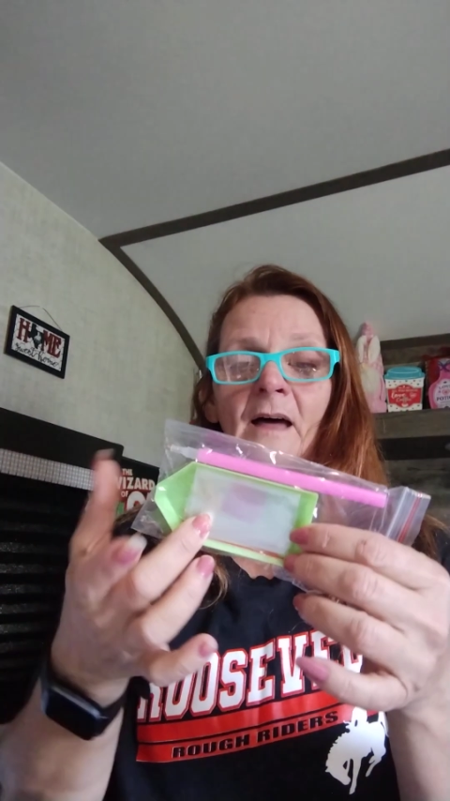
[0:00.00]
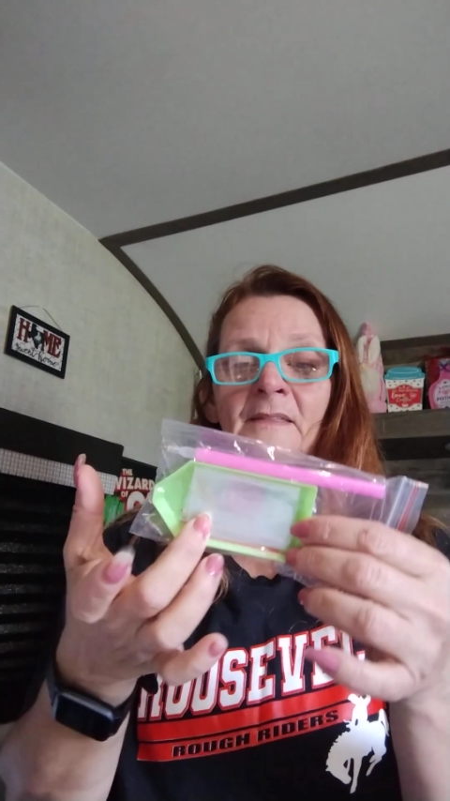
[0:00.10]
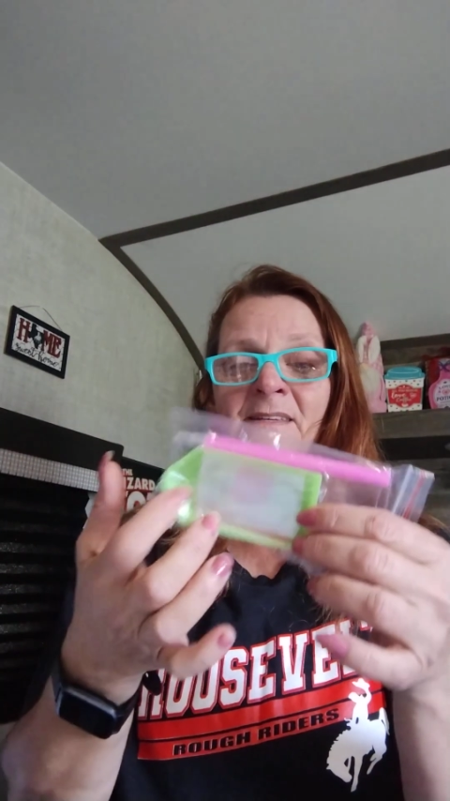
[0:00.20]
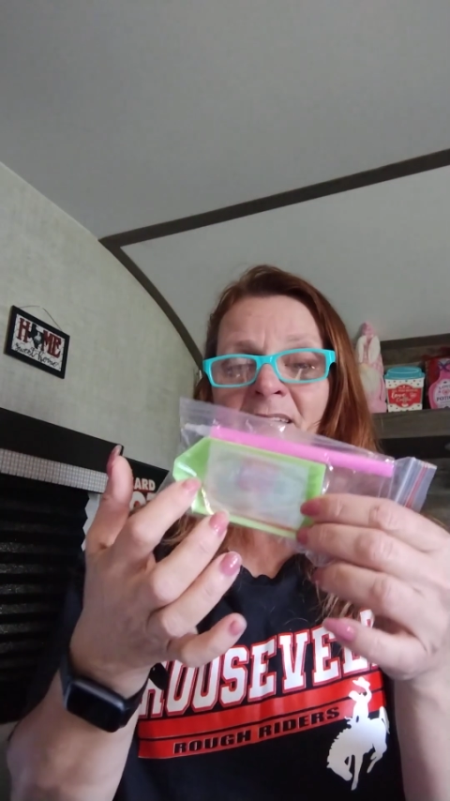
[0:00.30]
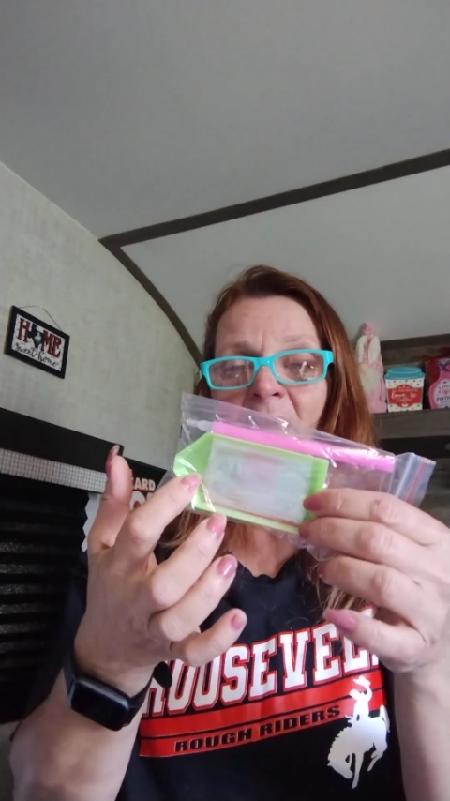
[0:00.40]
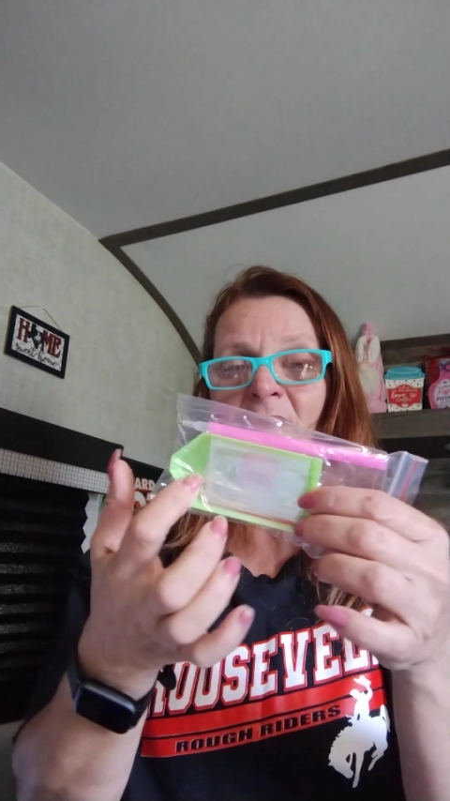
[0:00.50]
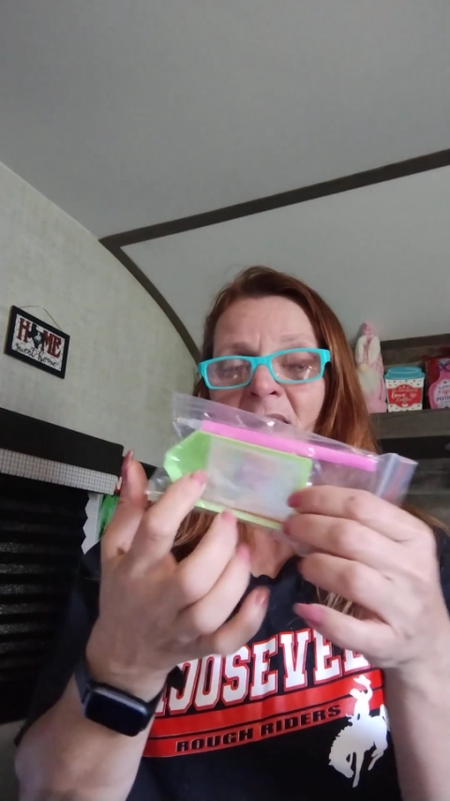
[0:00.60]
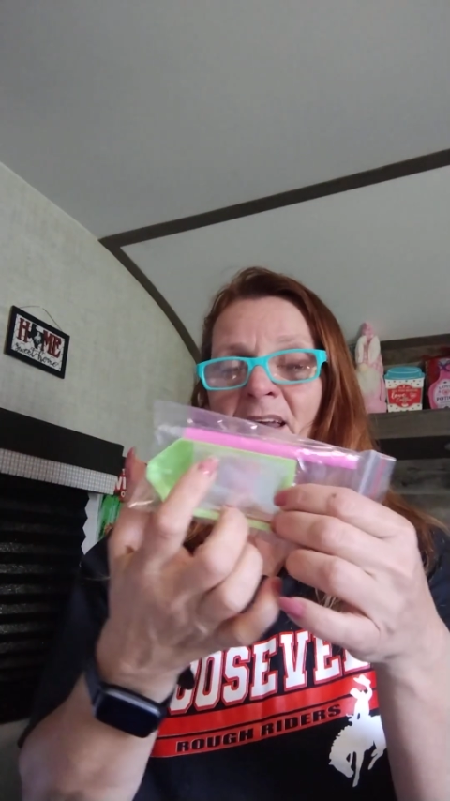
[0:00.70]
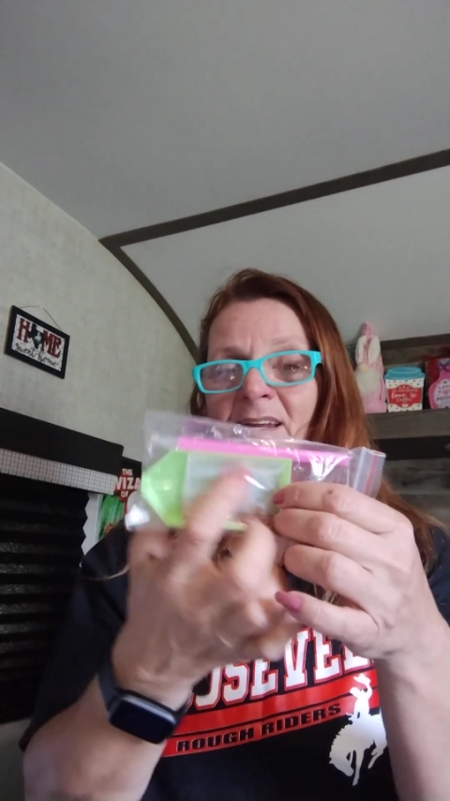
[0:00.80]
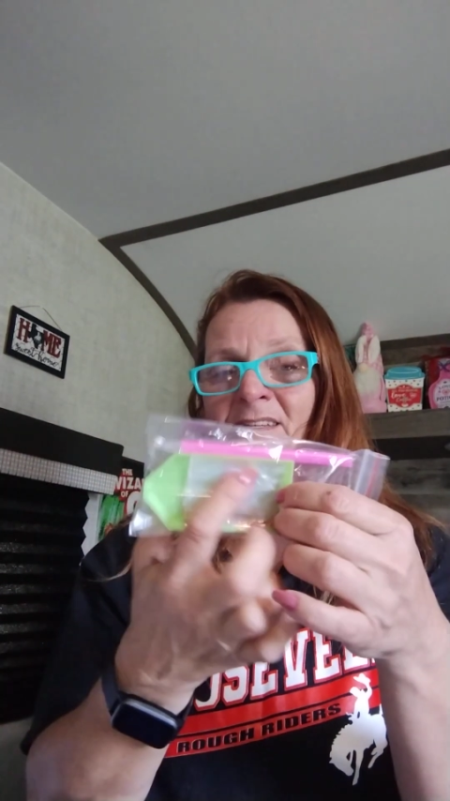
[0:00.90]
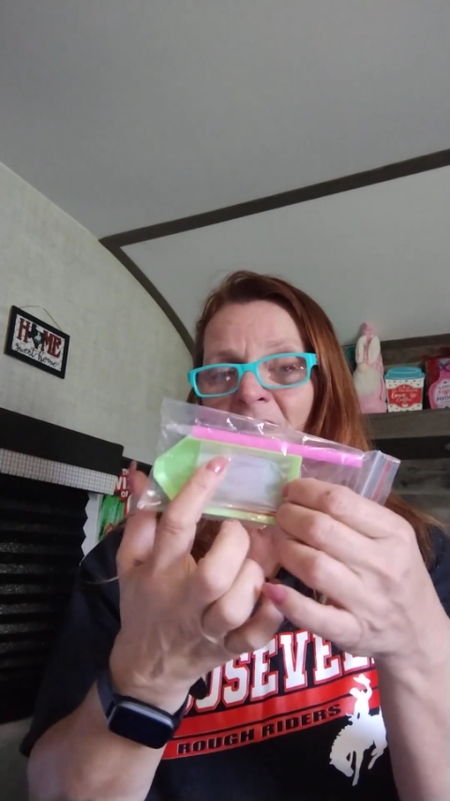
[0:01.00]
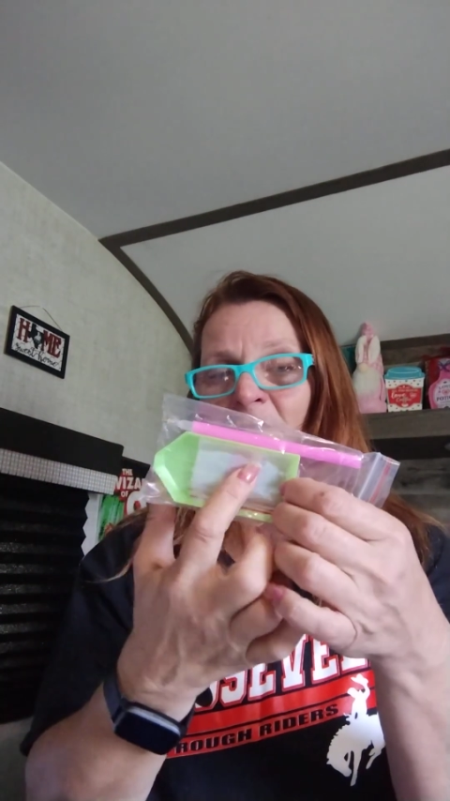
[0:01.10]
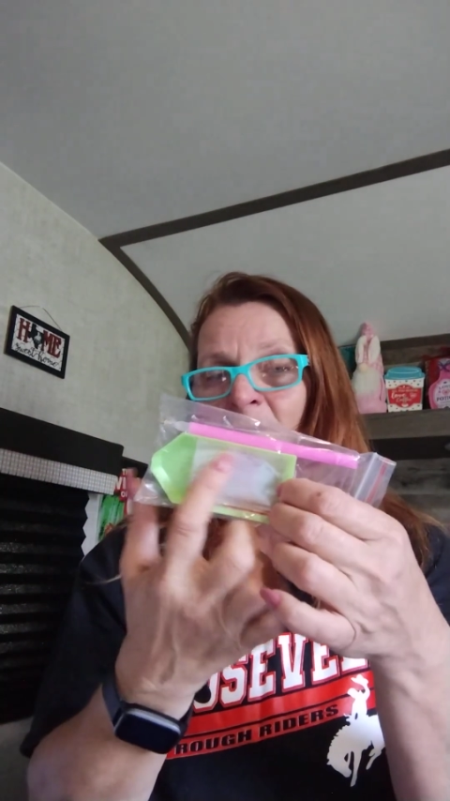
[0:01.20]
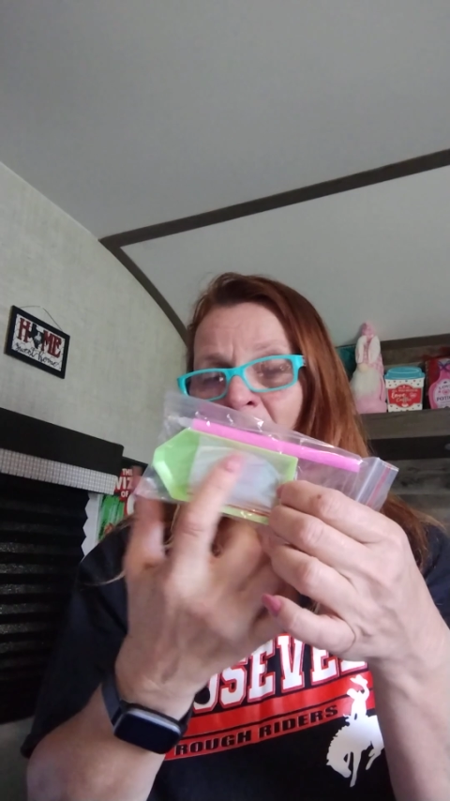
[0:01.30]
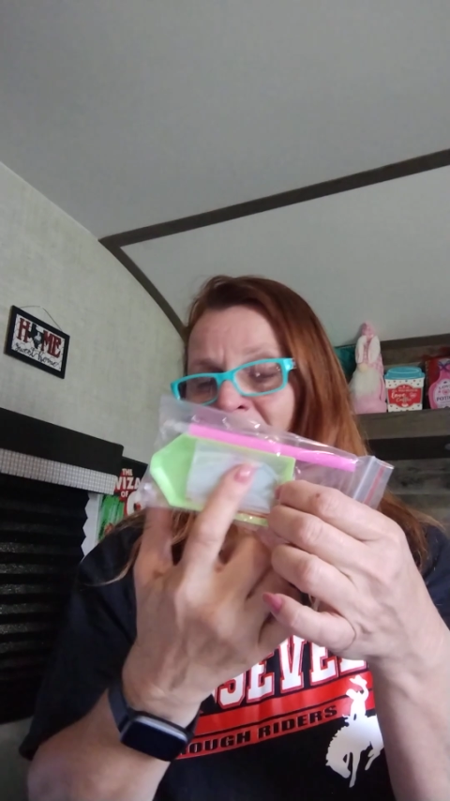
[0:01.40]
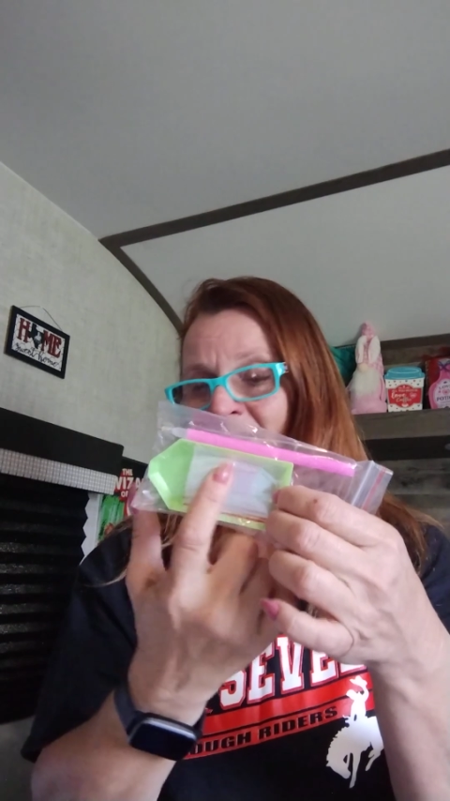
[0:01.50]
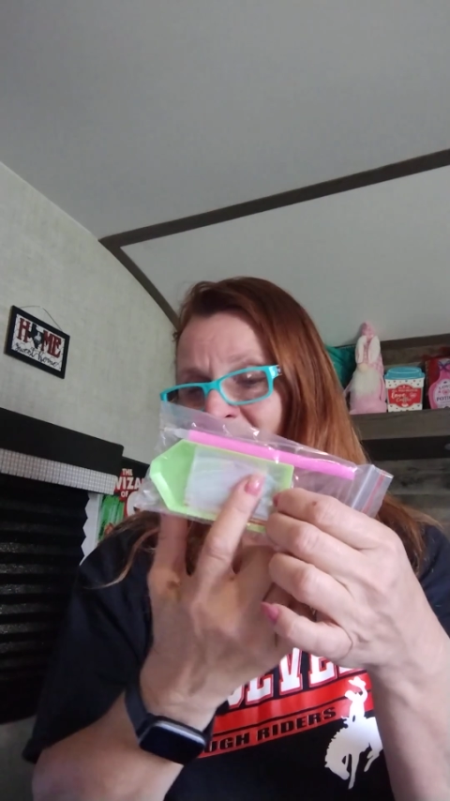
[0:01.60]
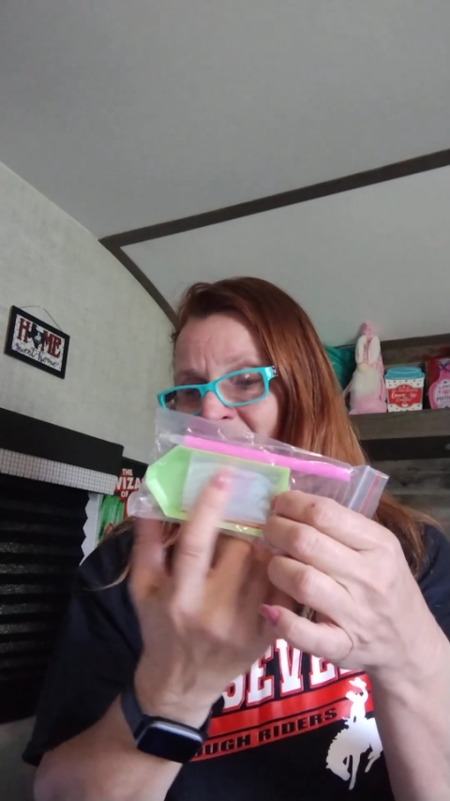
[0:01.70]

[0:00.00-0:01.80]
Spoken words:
the same kit, except for minus a